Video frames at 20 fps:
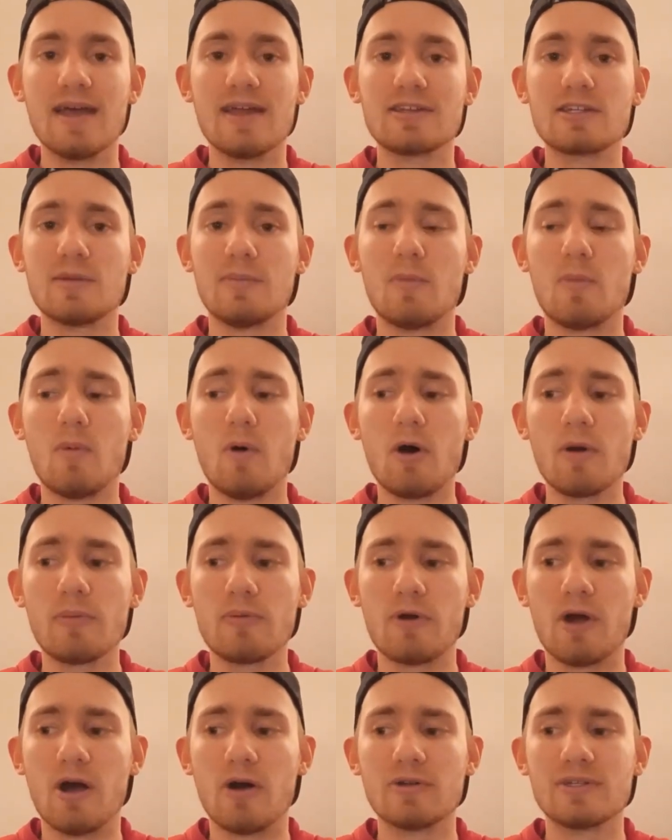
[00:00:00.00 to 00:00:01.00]
Some more
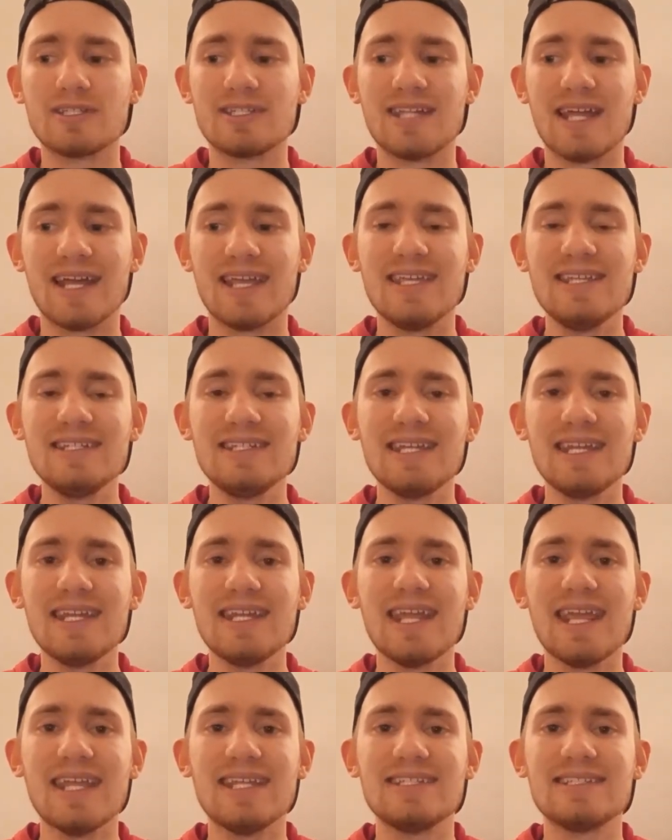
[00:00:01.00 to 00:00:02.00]
pros is that he's
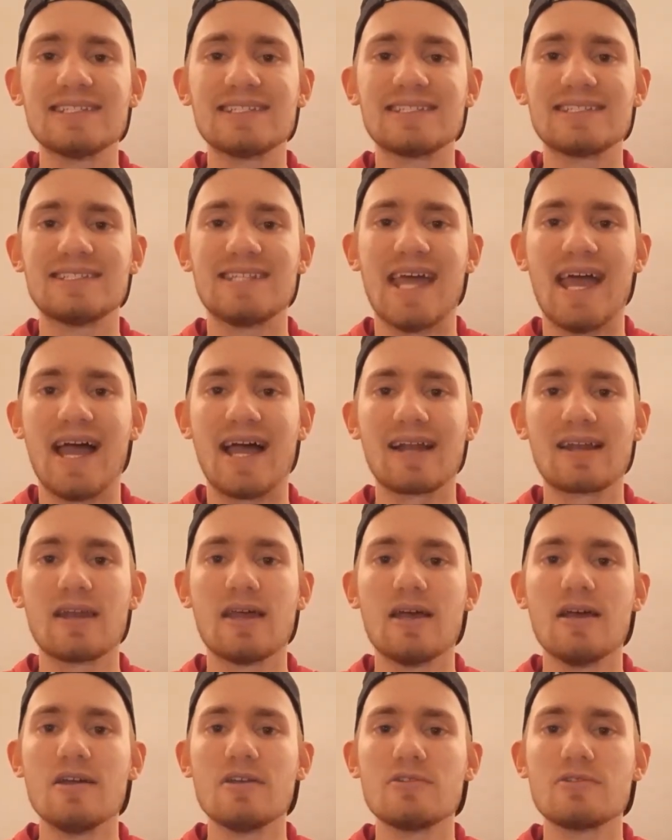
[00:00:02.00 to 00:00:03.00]
in a stacked
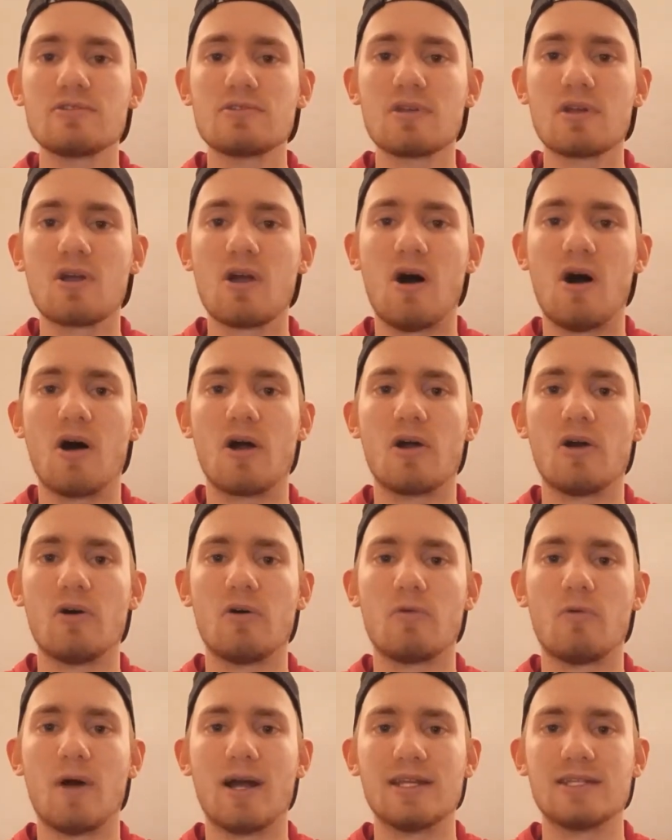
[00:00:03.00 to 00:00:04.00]

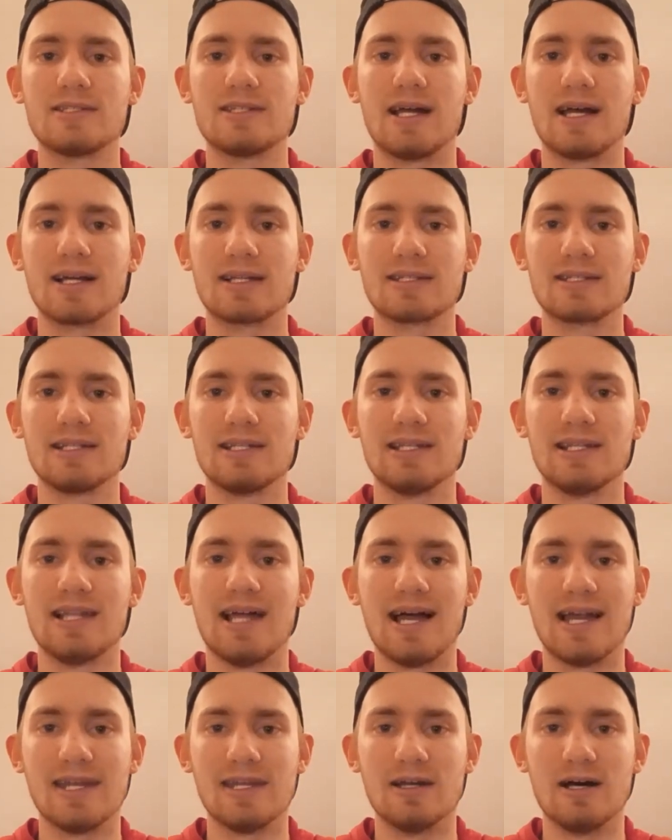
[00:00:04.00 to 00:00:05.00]
Chicago White Sox
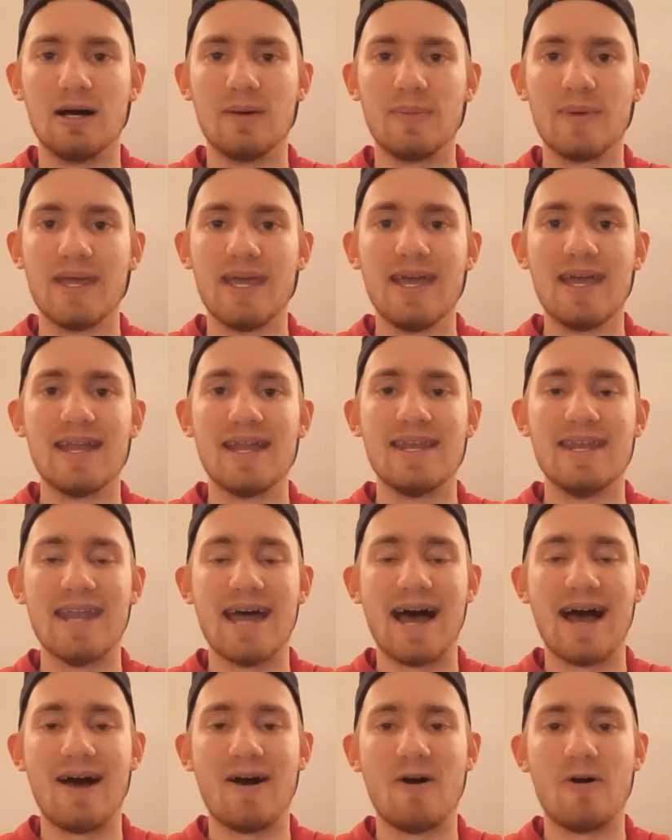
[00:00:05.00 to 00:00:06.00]
lineup.
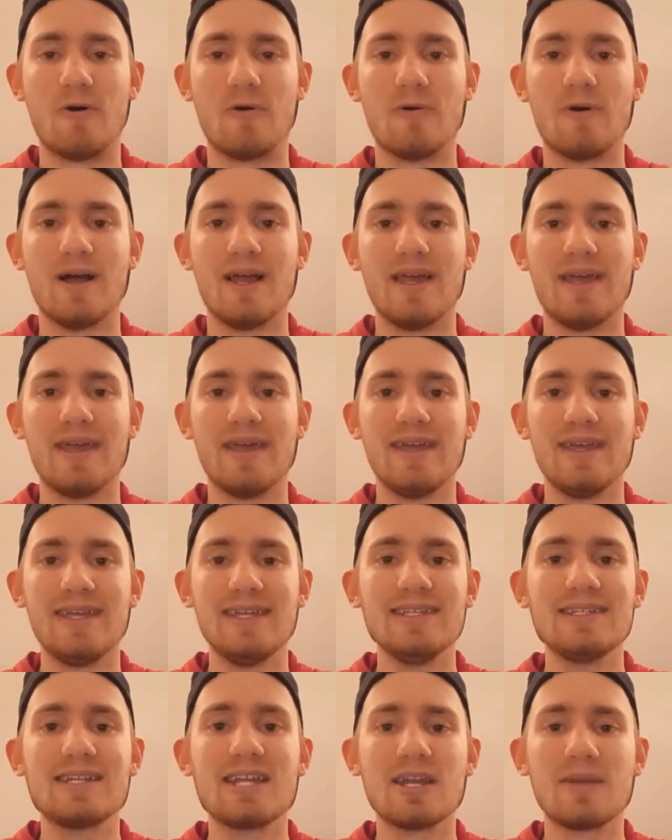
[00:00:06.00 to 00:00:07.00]
Now,
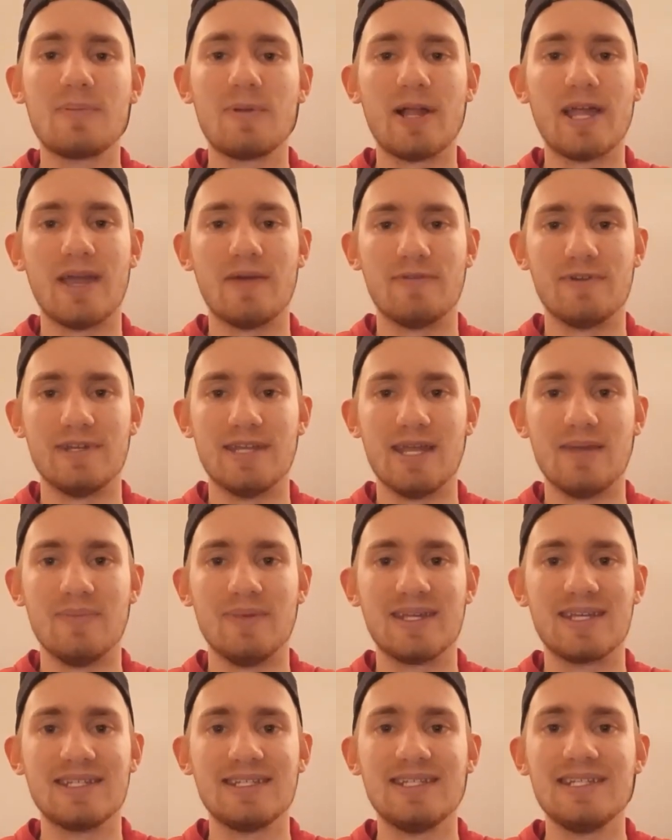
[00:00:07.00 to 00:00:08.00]
he's going to play every day
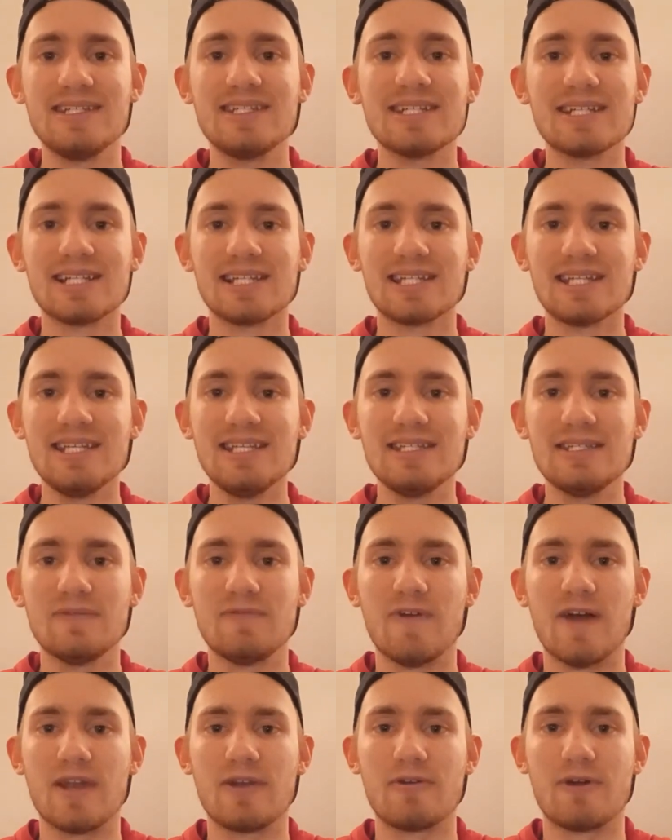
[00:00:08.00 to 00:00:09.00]
because he's an elite
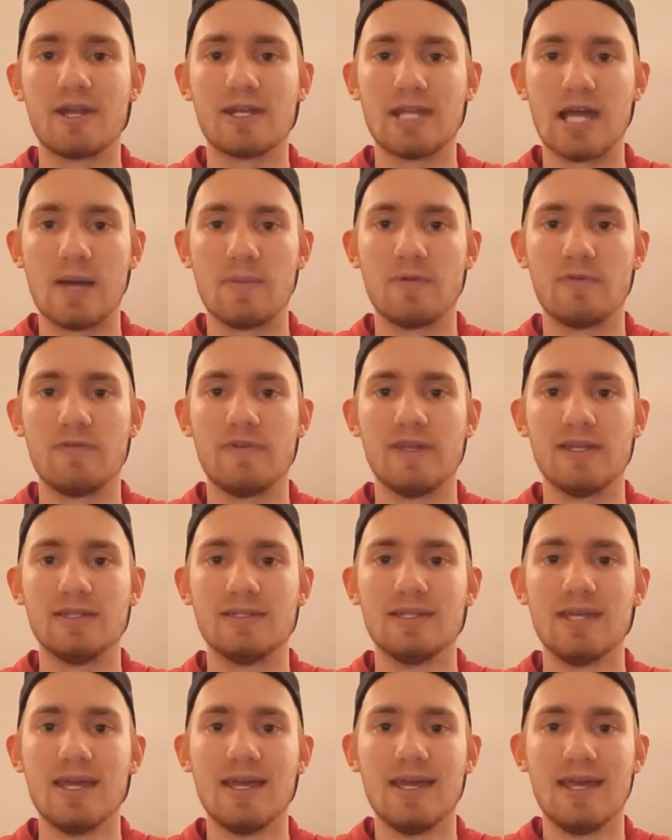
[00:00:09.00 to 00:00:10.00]
defender on top of
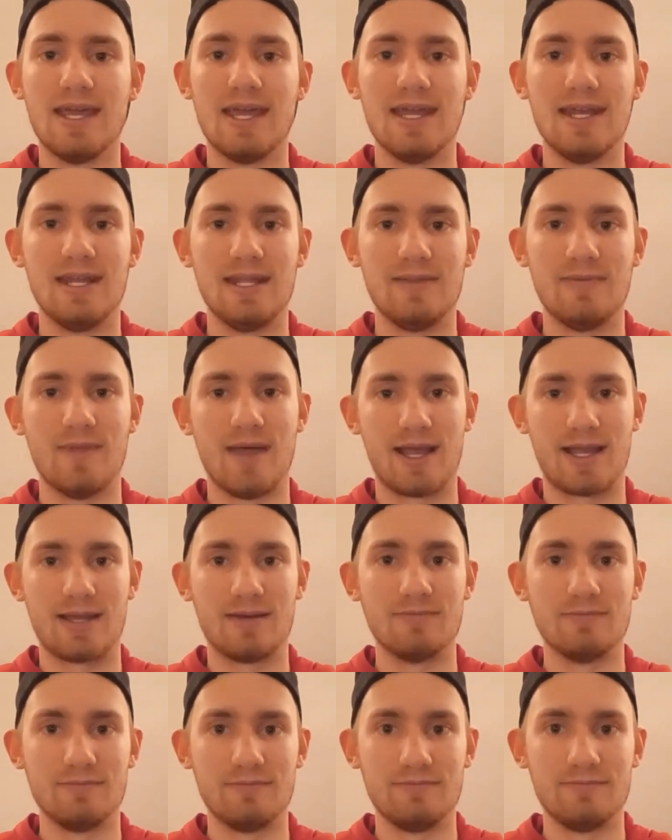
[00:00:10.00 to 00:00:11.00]
his hitting that
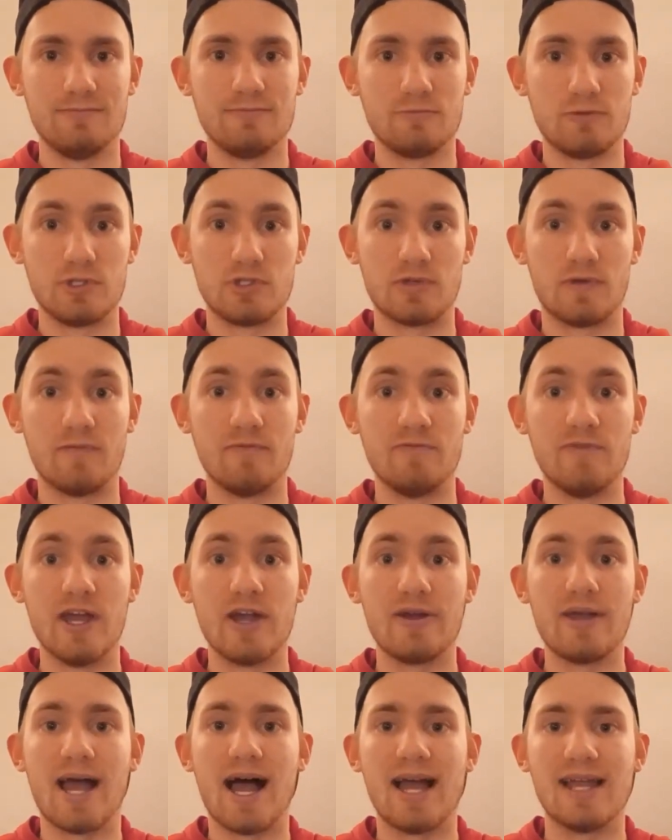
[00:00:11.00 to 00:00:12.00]
can reach a
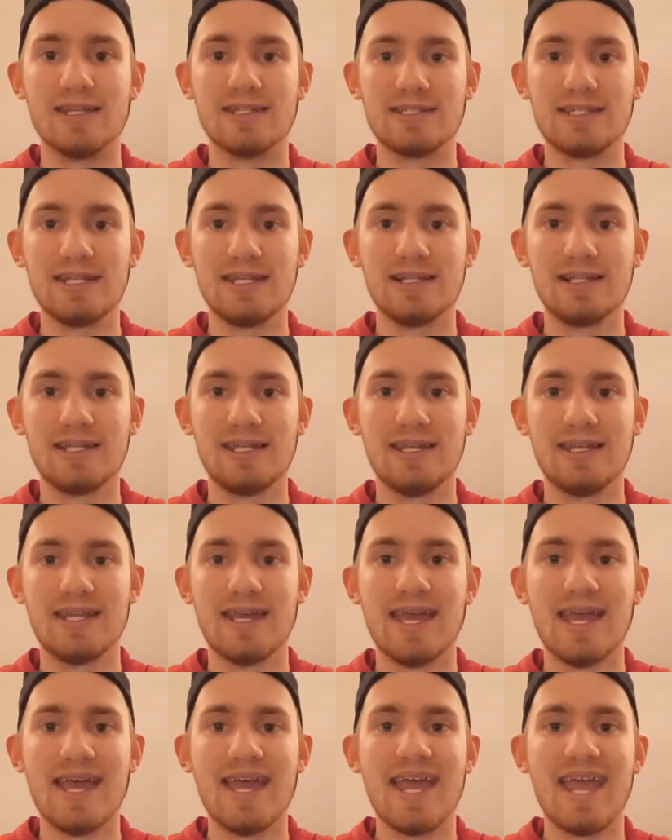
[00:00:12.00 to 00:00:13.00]
very high
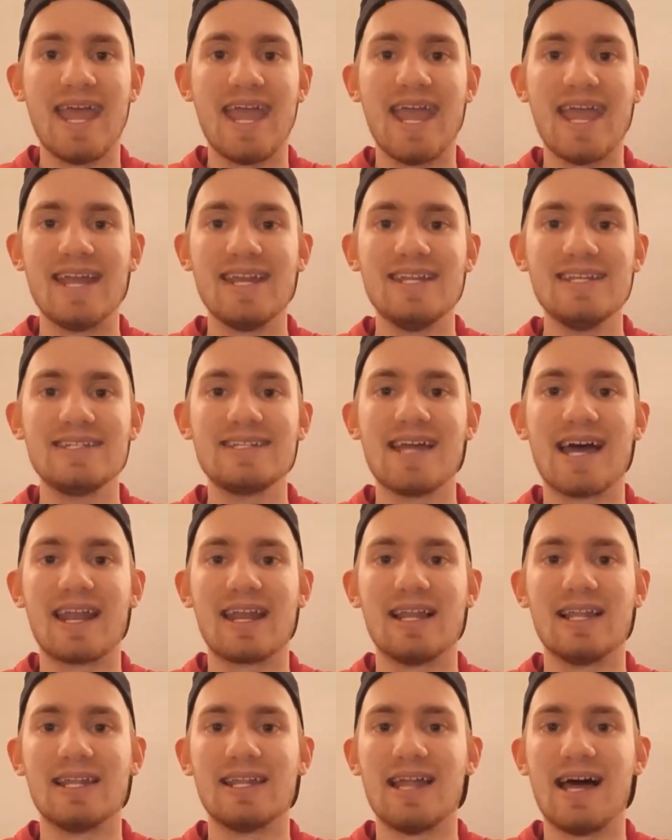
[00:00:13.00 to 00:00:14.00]
ceiling, and he's
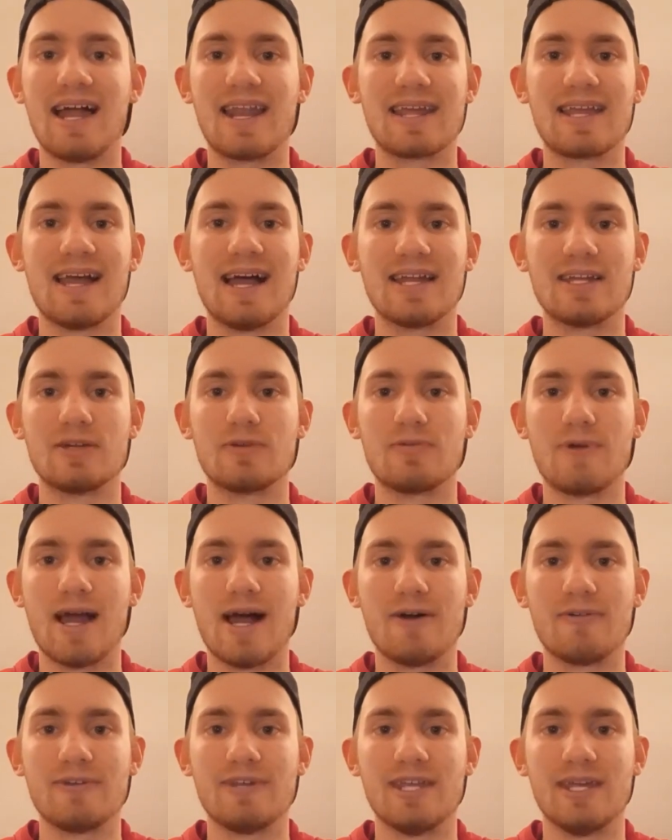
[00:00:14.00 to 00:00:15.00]
got a lot of guys
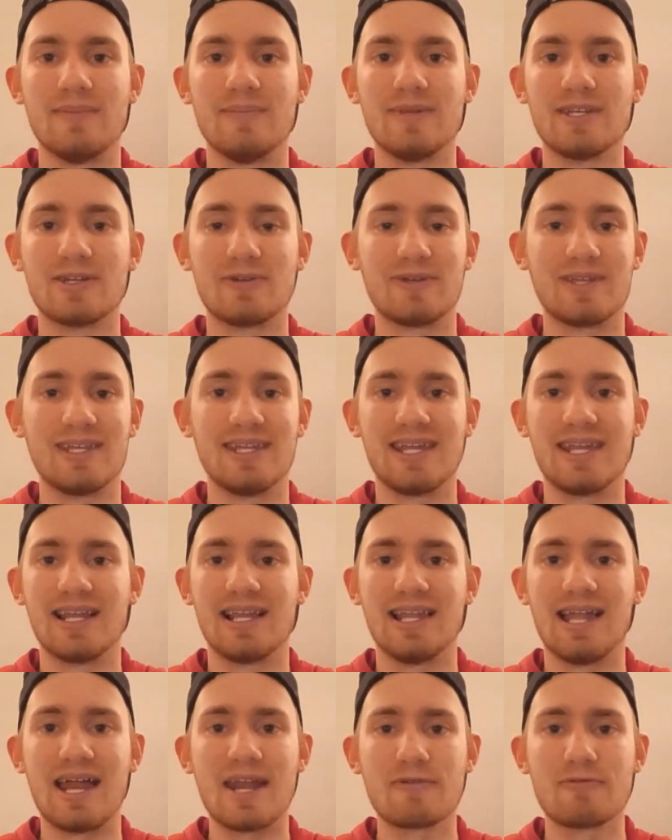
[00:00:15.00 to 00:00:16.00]
around him so he can get
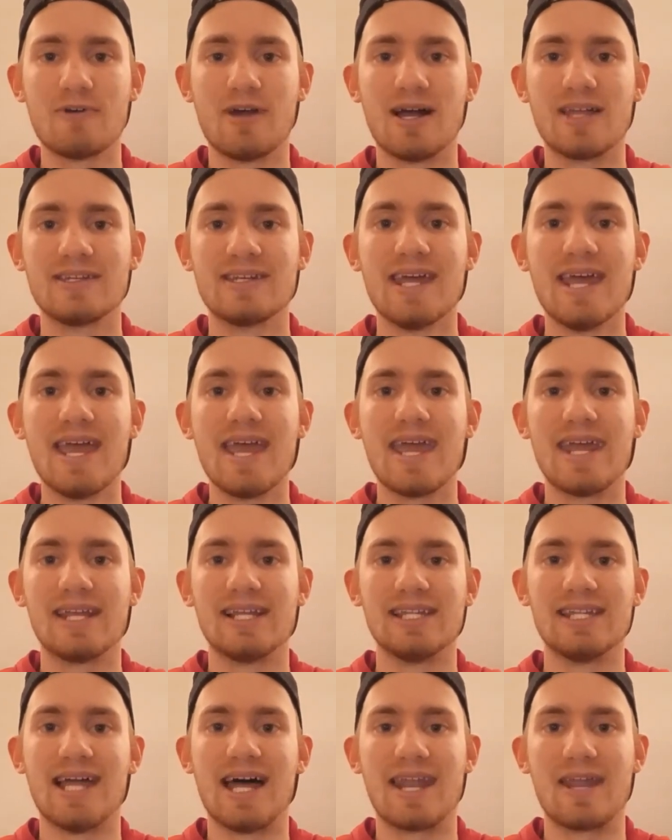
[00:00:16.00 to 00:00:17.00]
a lot of runs
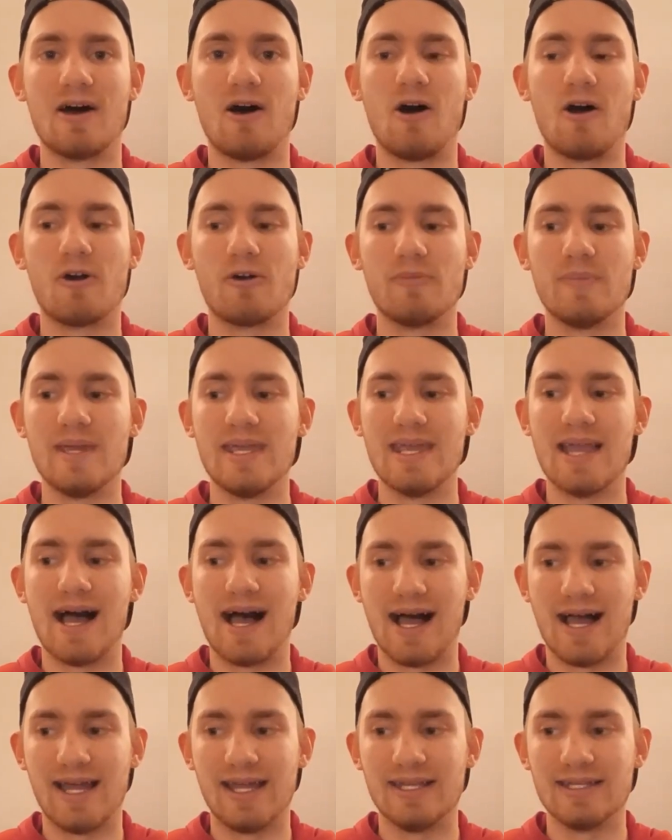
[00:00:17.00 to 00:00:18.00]
and a lot of
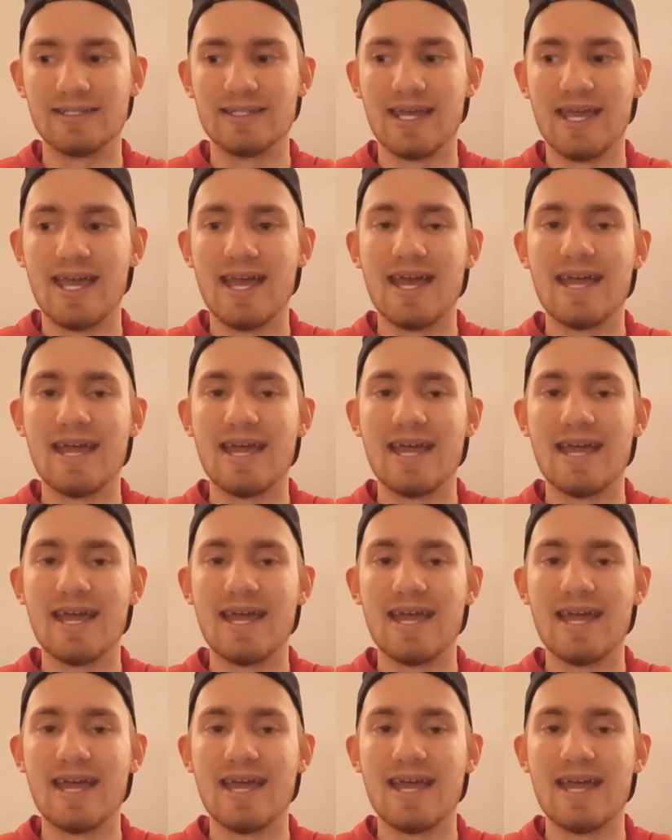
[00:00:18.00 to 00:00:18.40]
RBIs.